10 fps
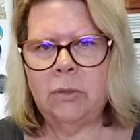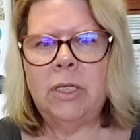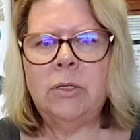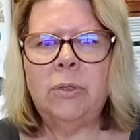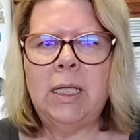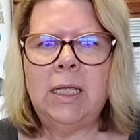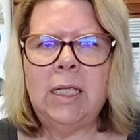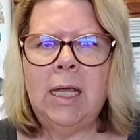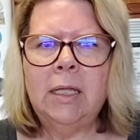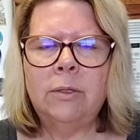that you can
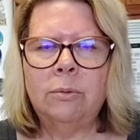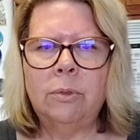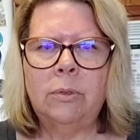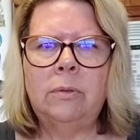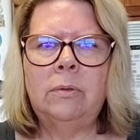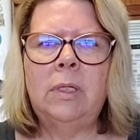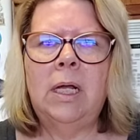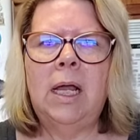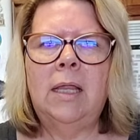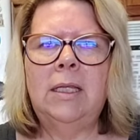get through
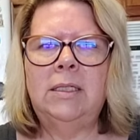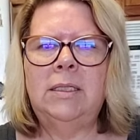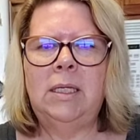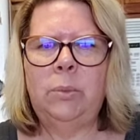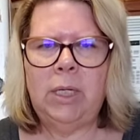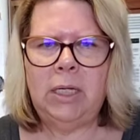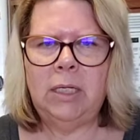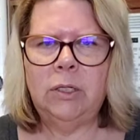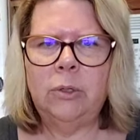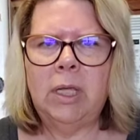the seaweed
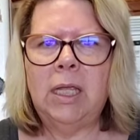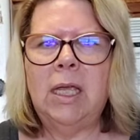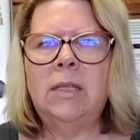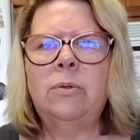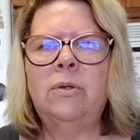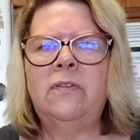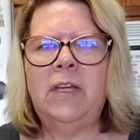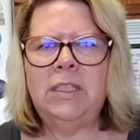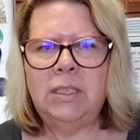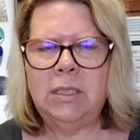and you can get through the
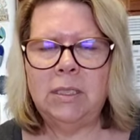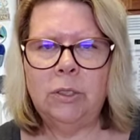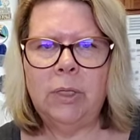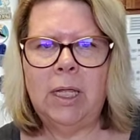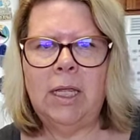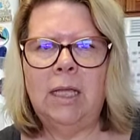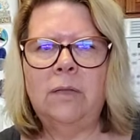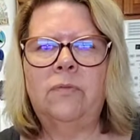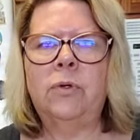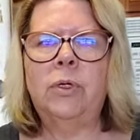veggies and you can
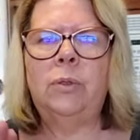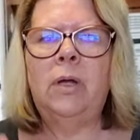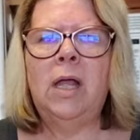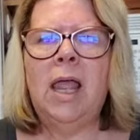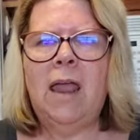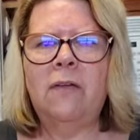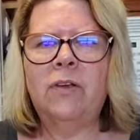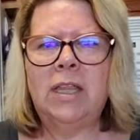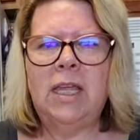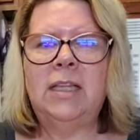get through
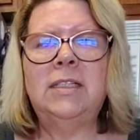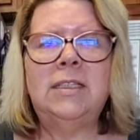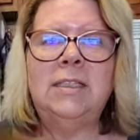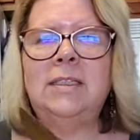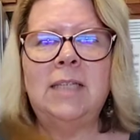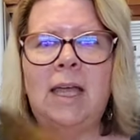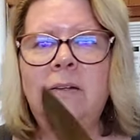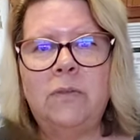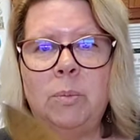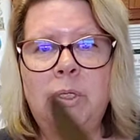everything that's inside
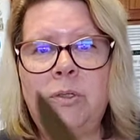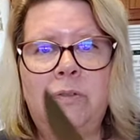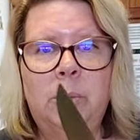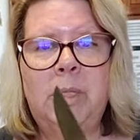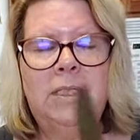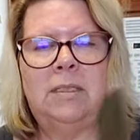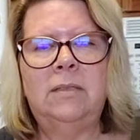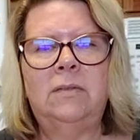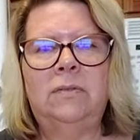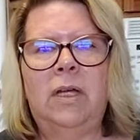of a beautiful piece
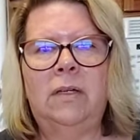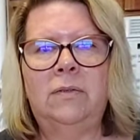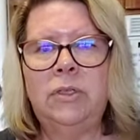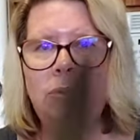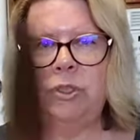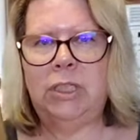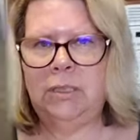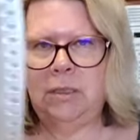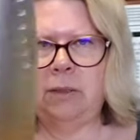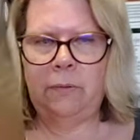of sushi.
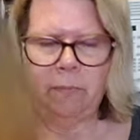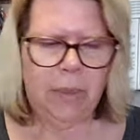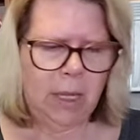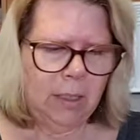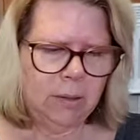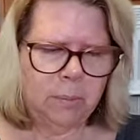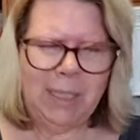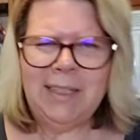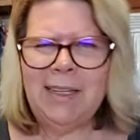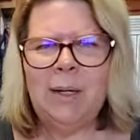So,
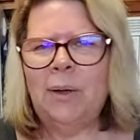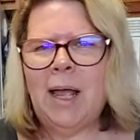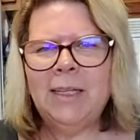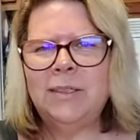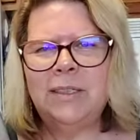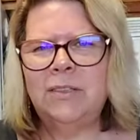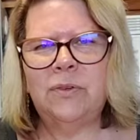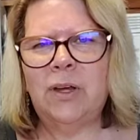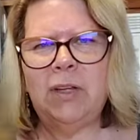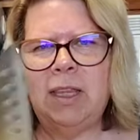but, you know, I use this
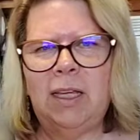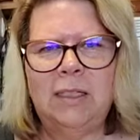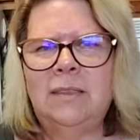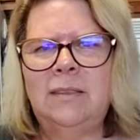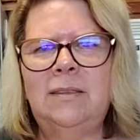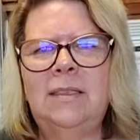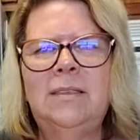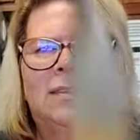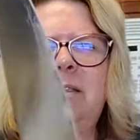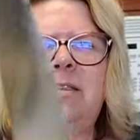for everything. This
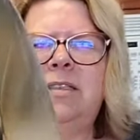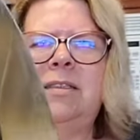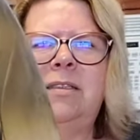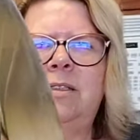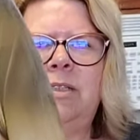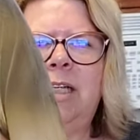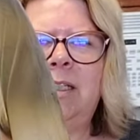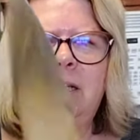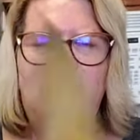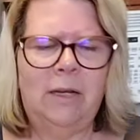is just as
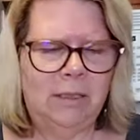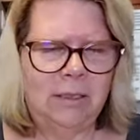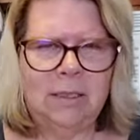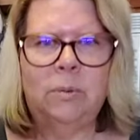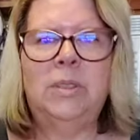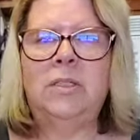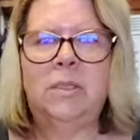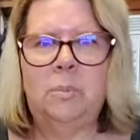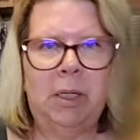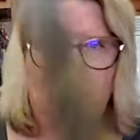utilitarian as this one, is
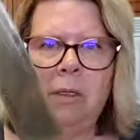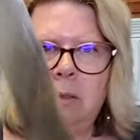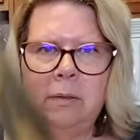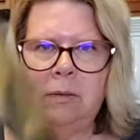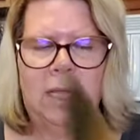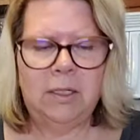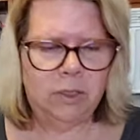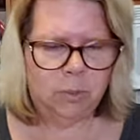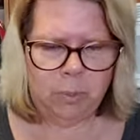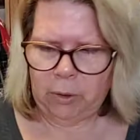just bigger. This guy's
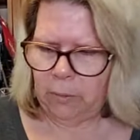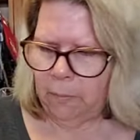just bigger.